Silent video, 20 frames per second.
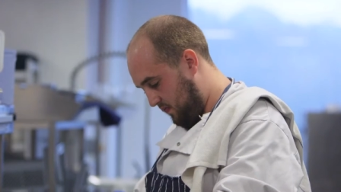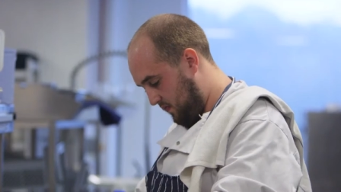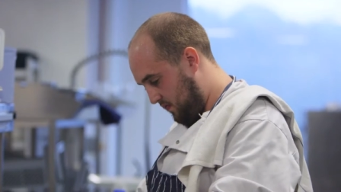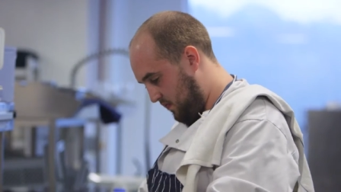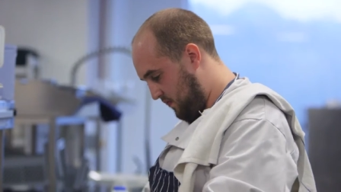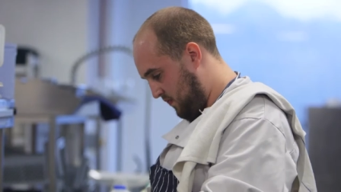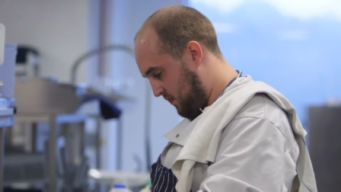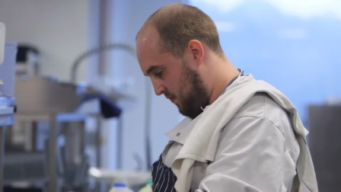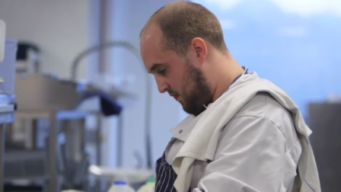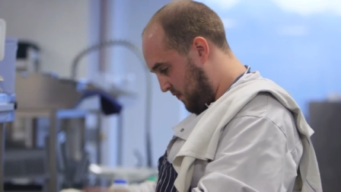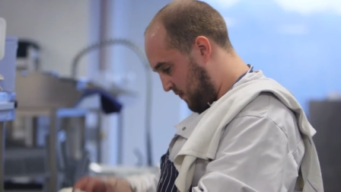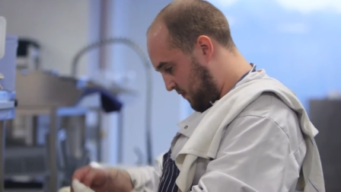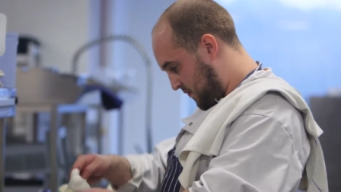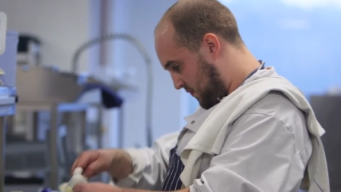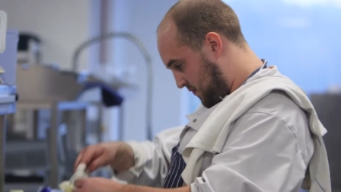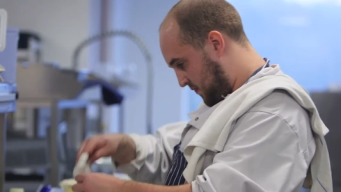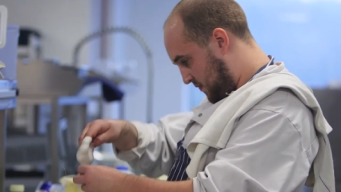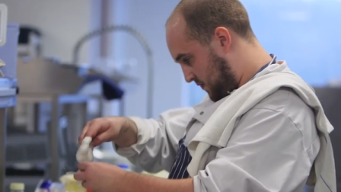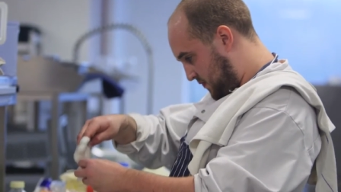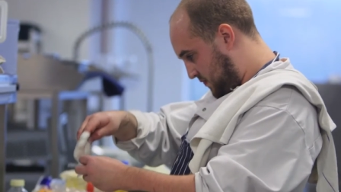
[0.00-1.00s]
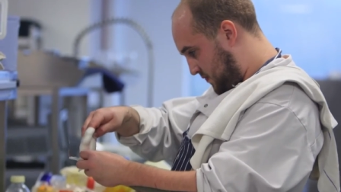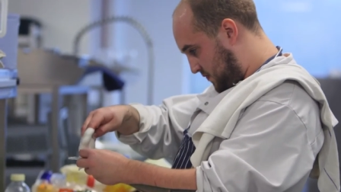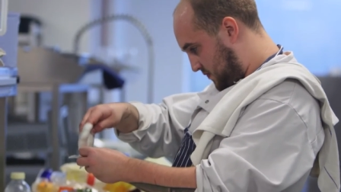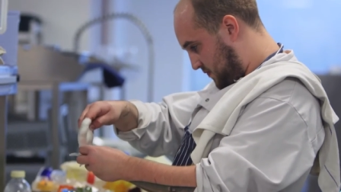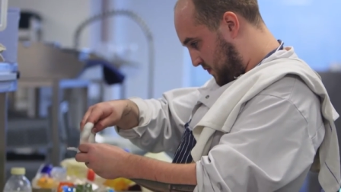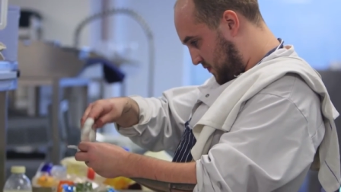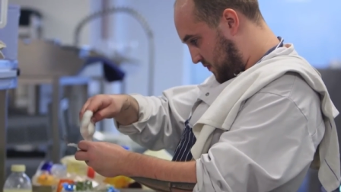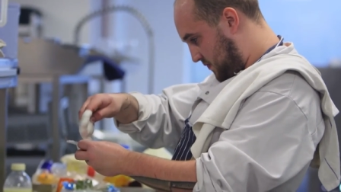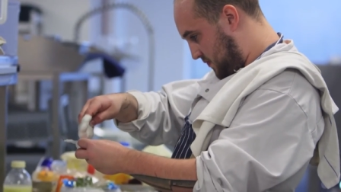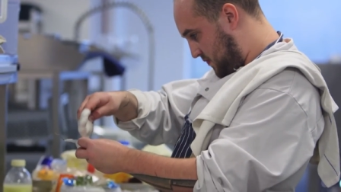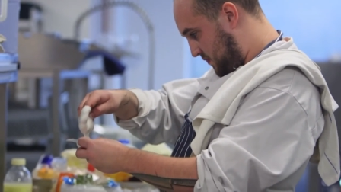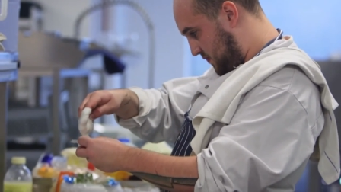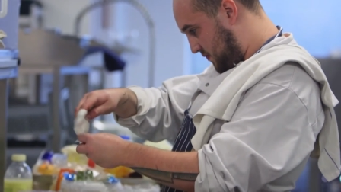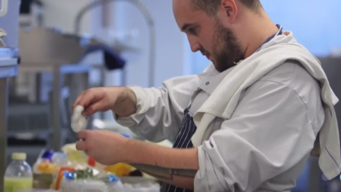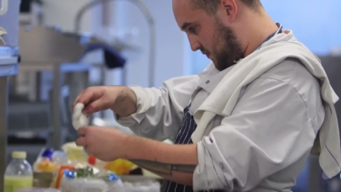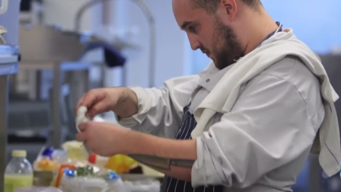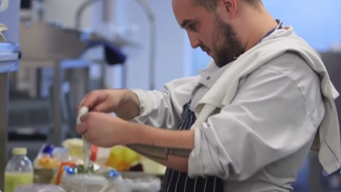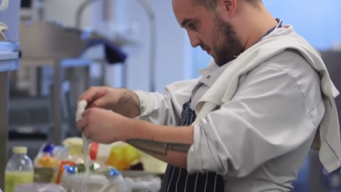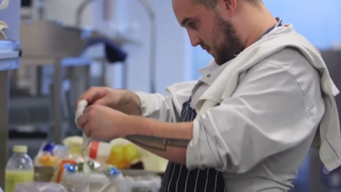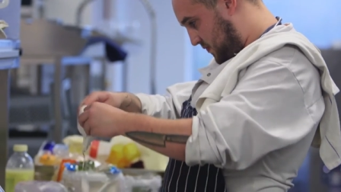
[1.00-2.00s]
but I wasn't clever enough.
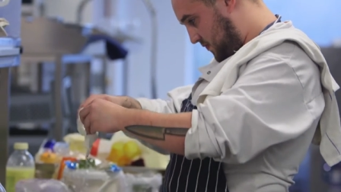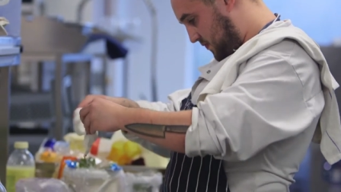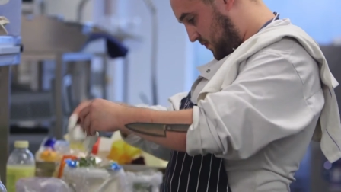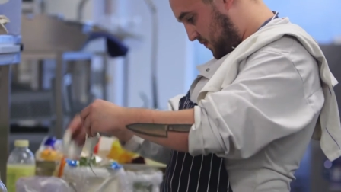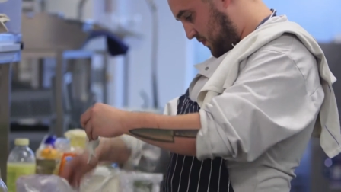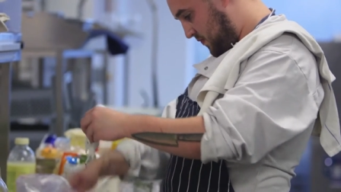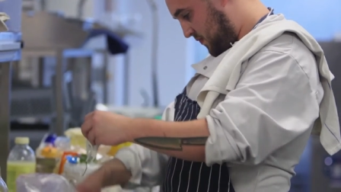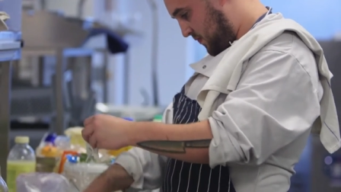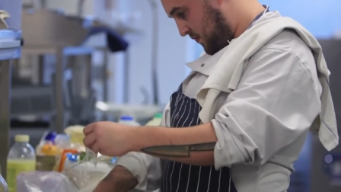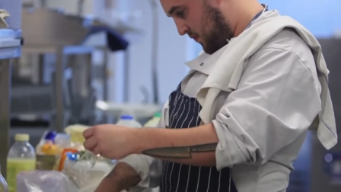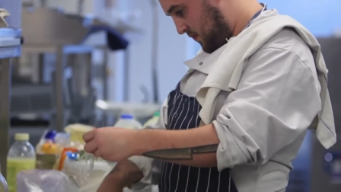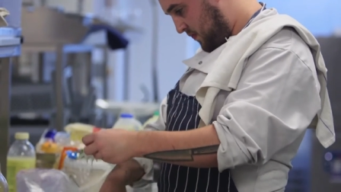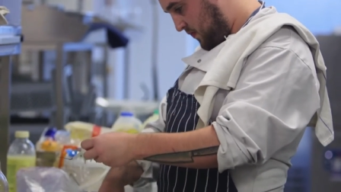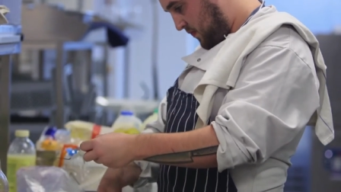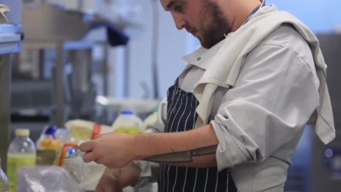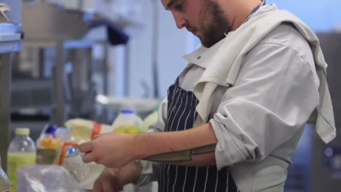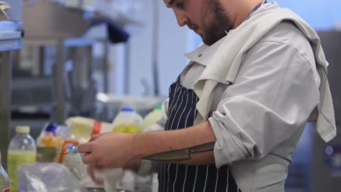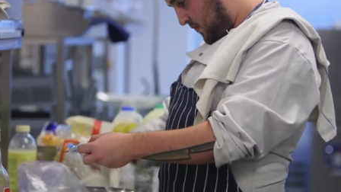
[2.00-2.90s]
Cooking's like the next best